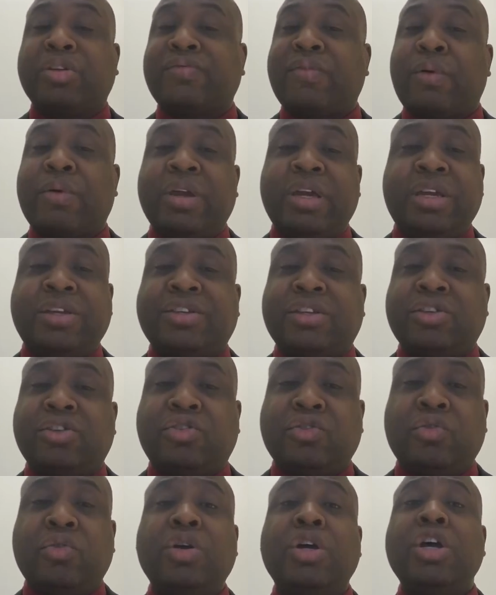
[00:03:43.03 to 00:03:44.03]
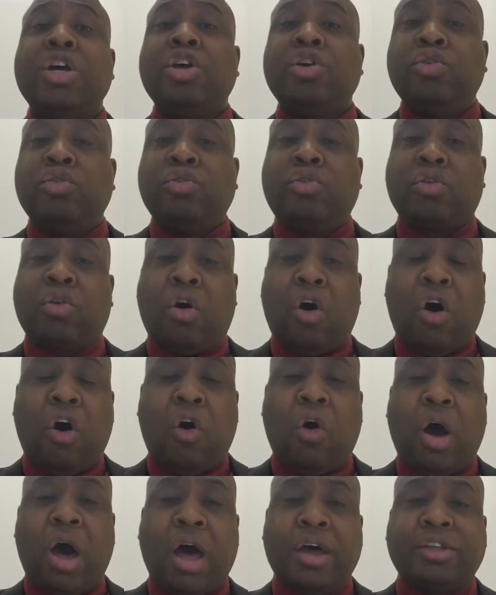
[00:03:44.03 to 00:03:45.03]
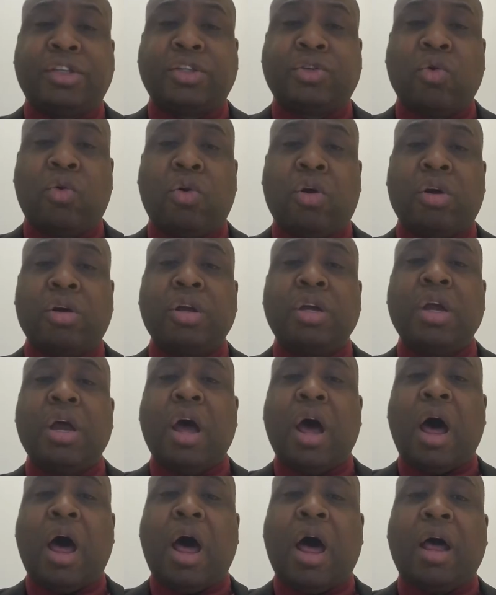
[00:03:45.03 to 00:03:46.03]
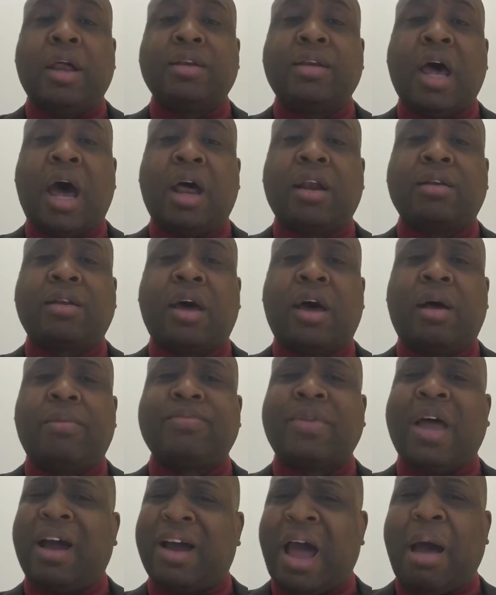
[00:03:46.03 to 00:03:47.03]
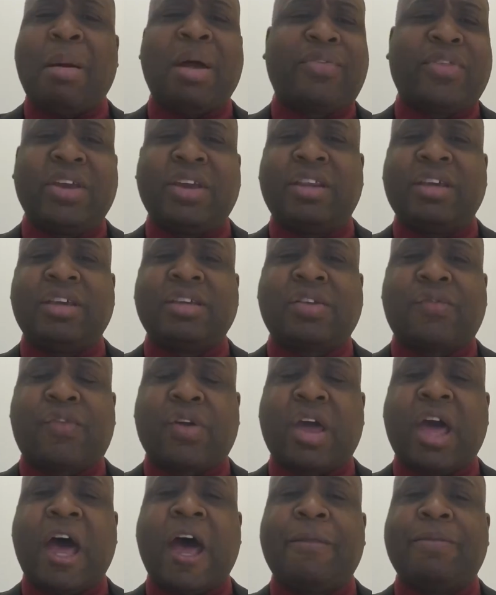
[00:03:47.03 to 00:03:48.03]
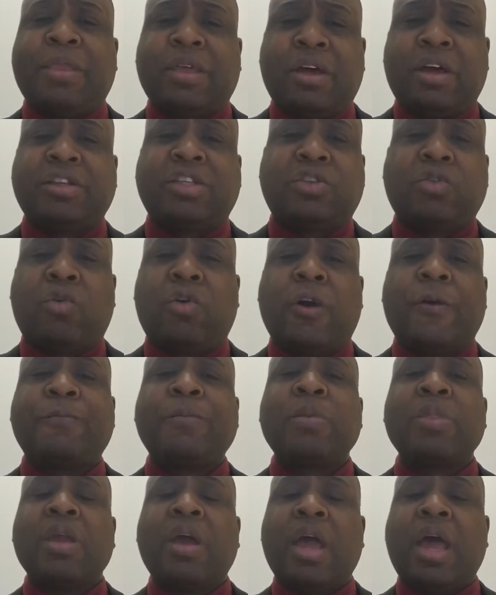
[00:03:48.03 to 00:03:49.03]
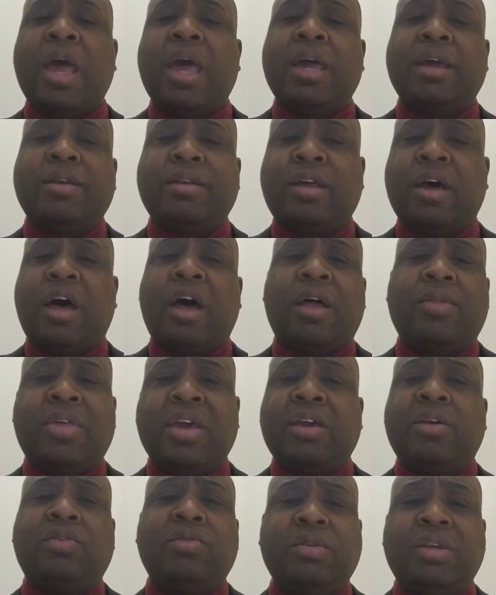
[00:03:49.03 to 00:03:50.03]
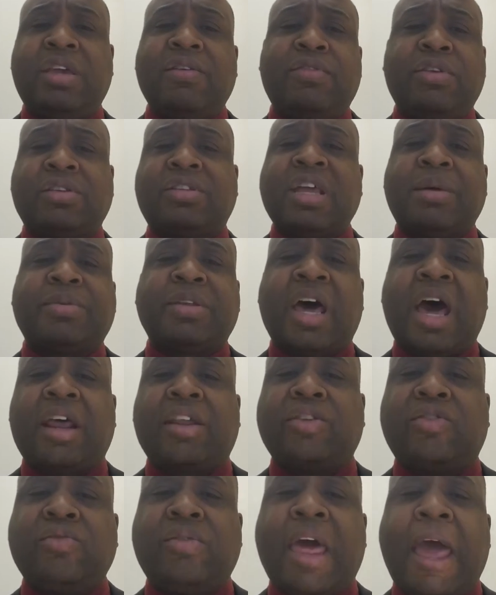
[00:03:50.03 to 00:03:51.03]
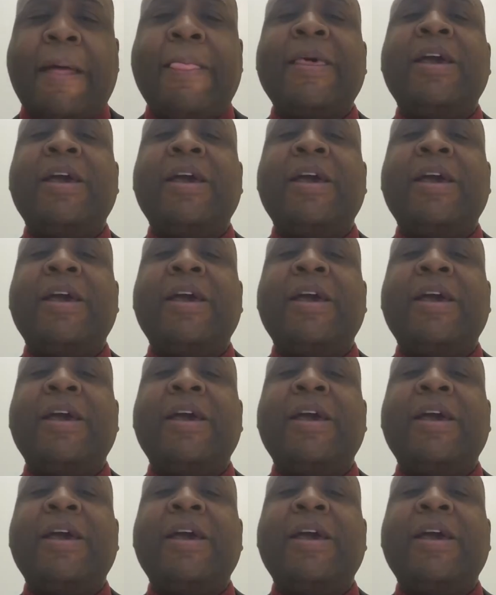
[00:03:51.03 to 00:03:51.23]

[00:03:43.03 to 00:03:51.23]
It's very easy to do. You go to HUDstore.com, I think it is. I forgot the HUD store, and they give you the steps on how to do that.